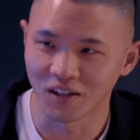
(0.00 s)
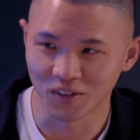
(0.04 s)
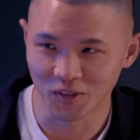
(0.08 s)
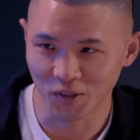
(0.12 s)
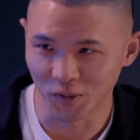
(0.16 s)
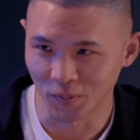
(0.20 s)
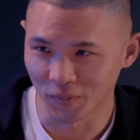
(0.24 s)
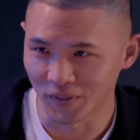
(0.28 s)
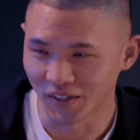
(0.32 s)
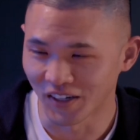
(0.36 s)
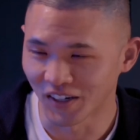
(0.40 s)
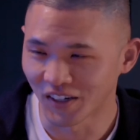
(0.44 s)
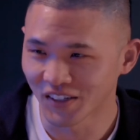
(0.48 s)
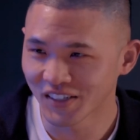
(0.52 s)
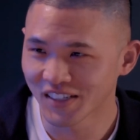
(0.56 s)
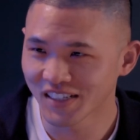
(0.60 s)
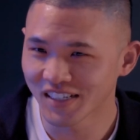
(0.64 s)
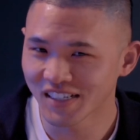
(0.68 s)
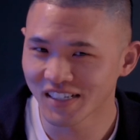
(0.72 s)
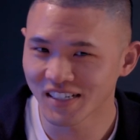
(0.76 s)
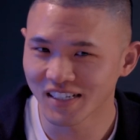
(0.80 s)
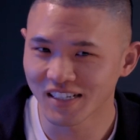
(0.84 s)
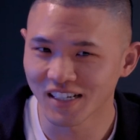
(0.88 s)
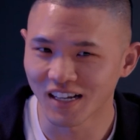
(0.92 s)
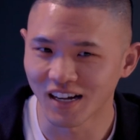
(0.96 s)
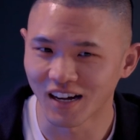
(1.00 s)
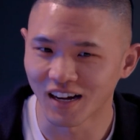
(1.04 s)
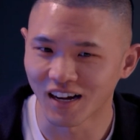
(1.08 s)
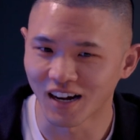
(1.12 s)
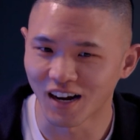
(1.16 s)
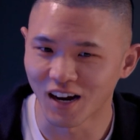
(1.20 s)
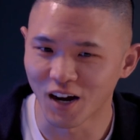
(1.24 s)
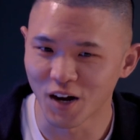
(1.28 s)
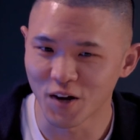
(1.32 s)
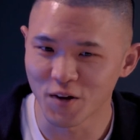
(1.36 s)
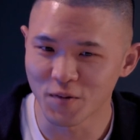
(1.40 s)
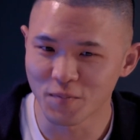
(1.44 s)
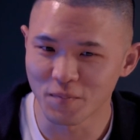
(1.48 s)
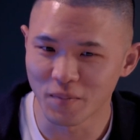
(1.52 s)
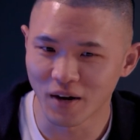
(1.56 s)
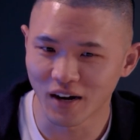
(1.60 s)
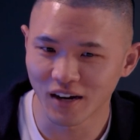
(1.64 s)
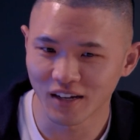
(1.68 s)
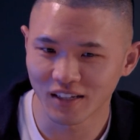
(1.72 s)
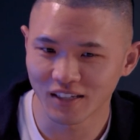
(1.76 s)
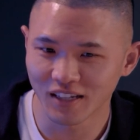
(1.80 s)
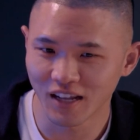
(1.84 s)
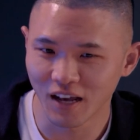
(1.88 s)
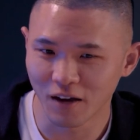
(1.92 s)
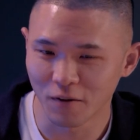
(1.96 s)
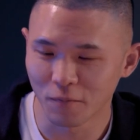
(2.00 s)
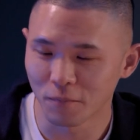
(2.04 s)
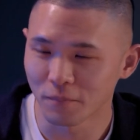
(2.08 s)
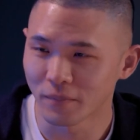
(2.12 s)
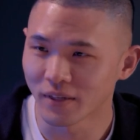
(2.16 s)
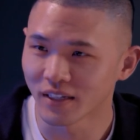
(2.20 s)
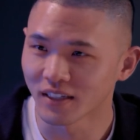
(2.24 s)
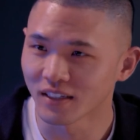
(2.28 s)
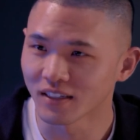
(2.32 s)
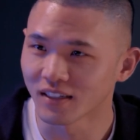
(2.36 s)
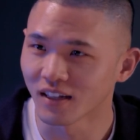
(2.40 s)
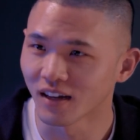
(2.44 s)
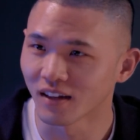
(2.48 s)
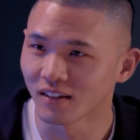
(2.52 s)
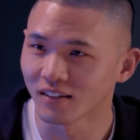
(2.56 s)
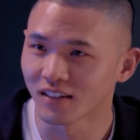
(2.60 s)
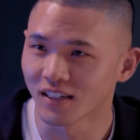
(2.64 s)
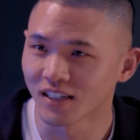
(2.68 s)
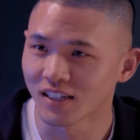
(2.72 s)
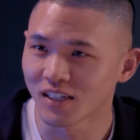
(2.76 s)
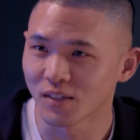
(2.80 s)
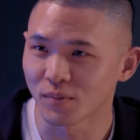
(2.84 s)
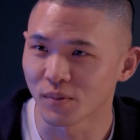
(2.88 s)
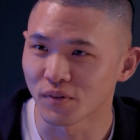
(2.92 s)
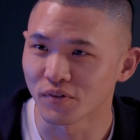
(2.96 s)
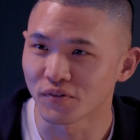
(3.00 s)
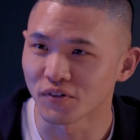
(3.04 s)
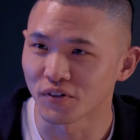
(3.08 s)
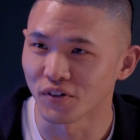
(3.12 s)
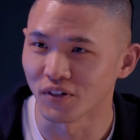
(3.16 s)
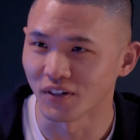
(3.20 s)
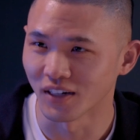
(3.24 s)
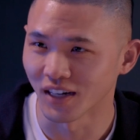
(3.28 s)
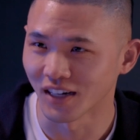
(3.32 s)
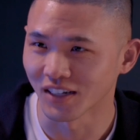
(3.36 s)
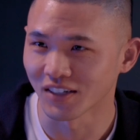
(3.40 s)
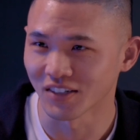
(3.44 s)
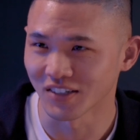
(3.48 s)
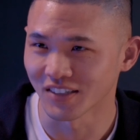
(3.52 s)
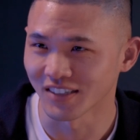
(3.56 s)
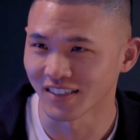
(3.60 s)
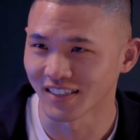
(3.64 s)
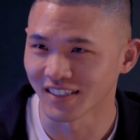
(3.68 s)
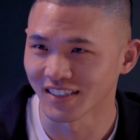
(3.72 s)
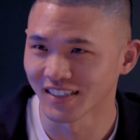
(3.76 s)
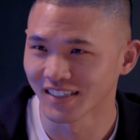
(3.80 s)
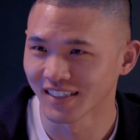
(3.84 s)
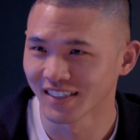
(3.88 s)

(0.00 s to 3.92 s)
To be honest, I might have been done this before actually.